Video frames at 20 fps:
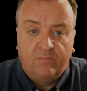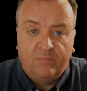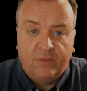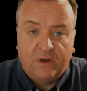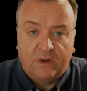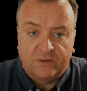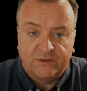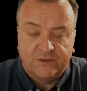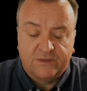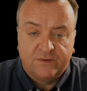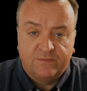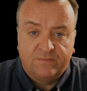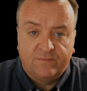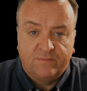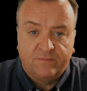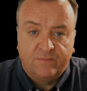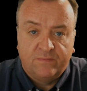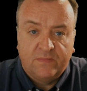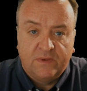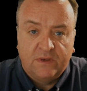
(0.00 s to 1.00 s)
But
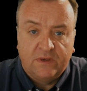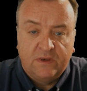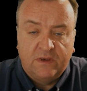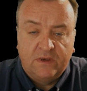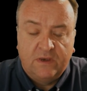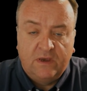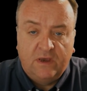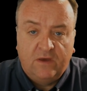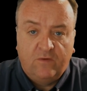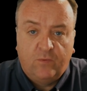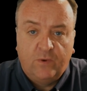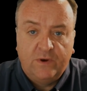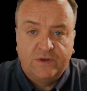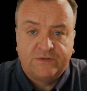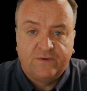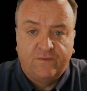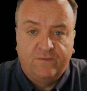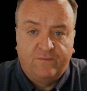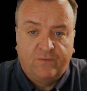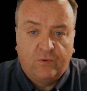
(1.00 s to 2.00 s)
if we are
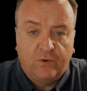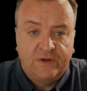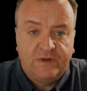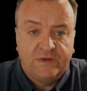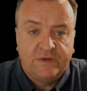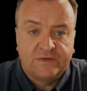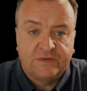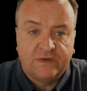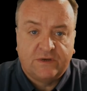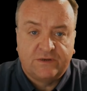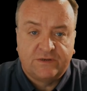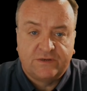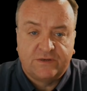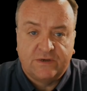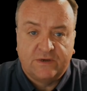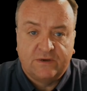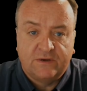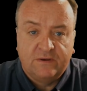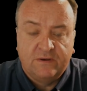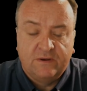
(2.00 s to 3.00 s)
to avoid
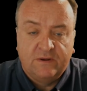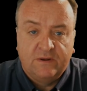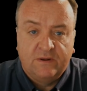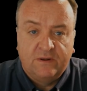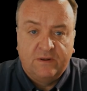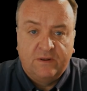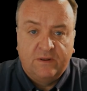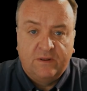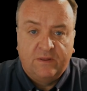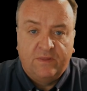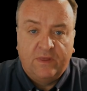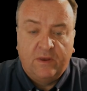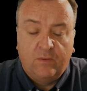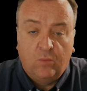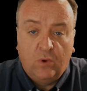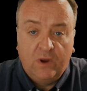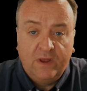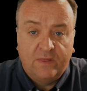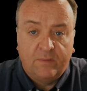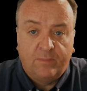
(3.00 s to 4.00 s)
disaster,
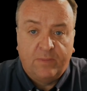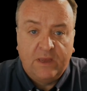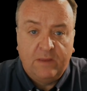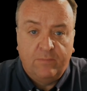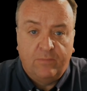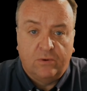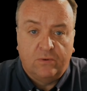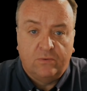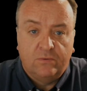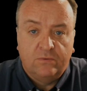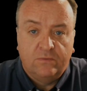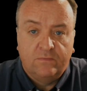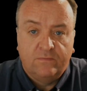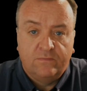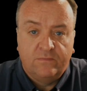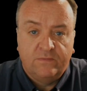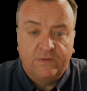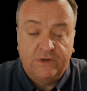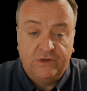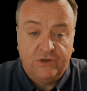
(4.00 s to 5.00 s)
then we the people
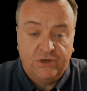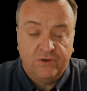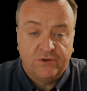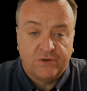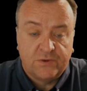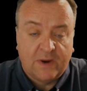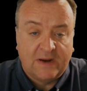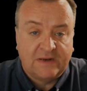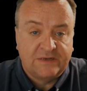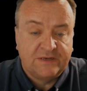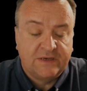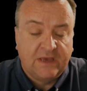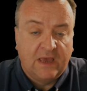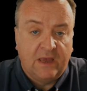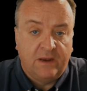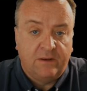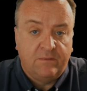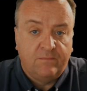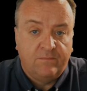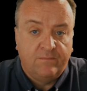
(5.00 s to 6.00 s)
need you to act
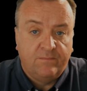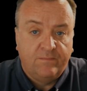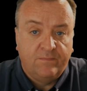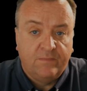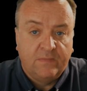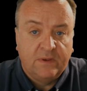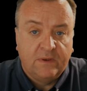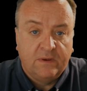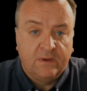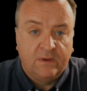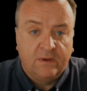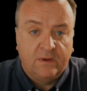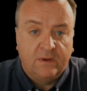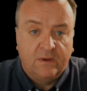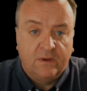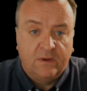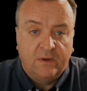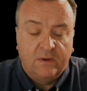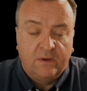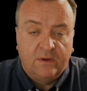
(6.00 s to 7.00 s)
again.
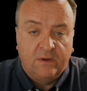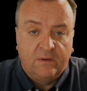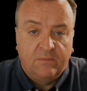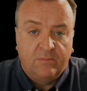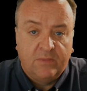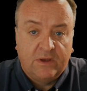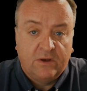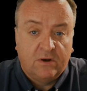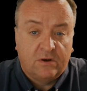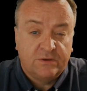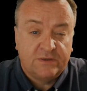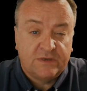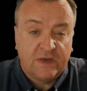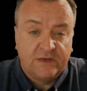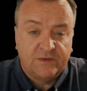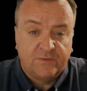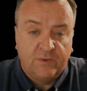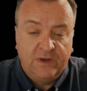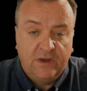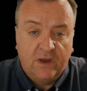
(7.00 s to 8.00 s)
Because,
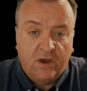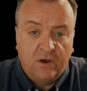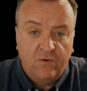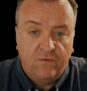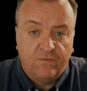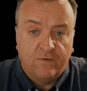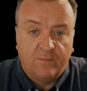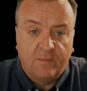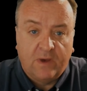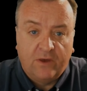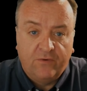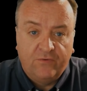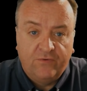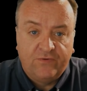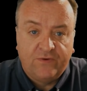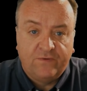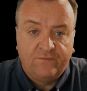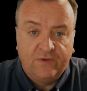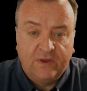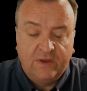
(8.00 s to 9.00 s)
as we know from
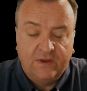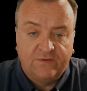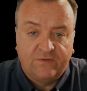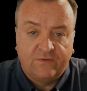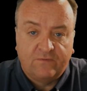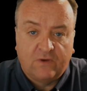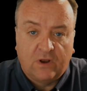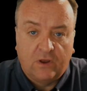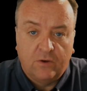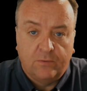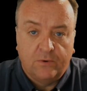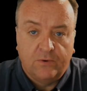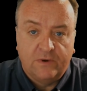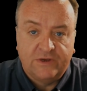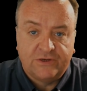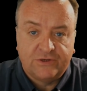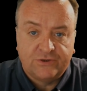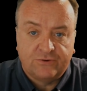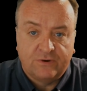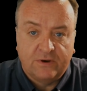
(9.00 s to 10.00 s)
hundreds of years of global
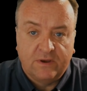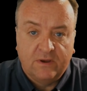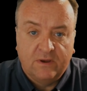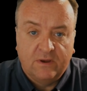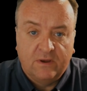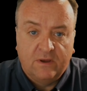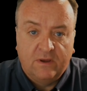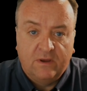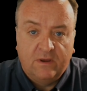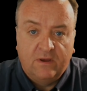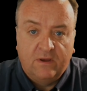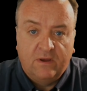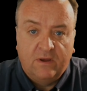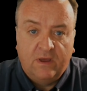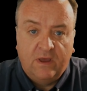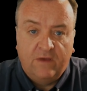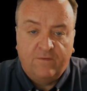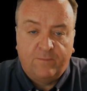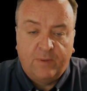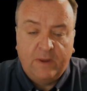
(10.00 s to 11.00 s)
history,
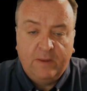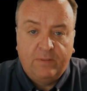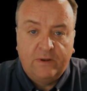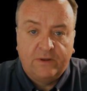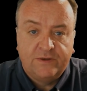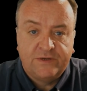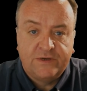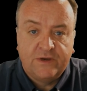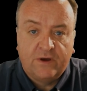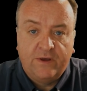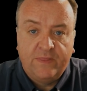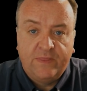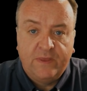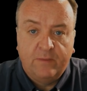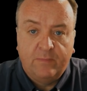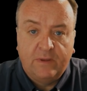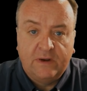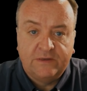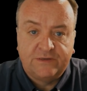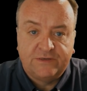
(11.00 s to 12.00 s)
if people are denied
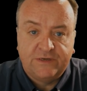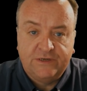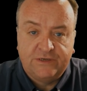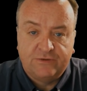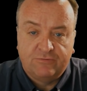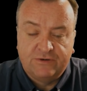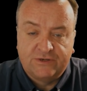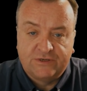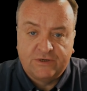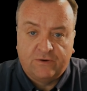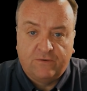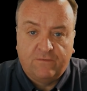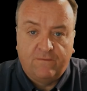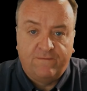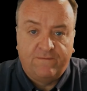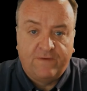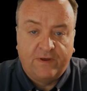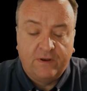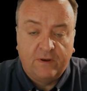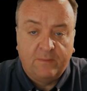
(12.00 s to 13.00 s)
the ability to resolve
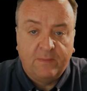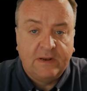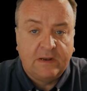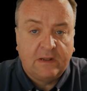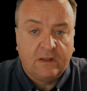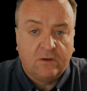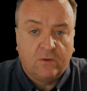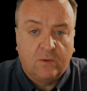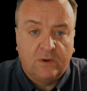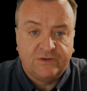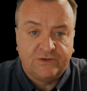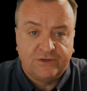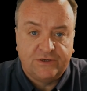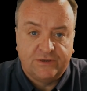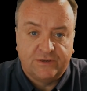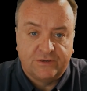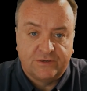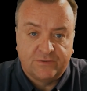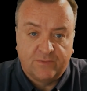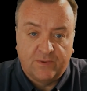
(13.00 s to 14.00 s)
fundamental
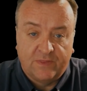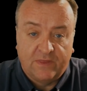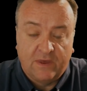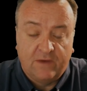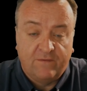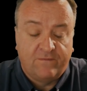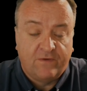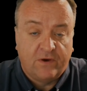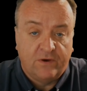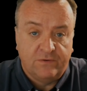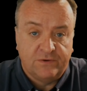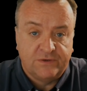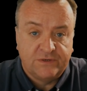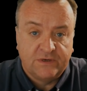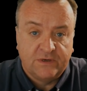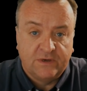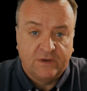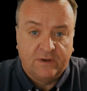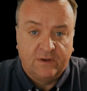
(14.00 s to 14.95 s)
questions with their vote,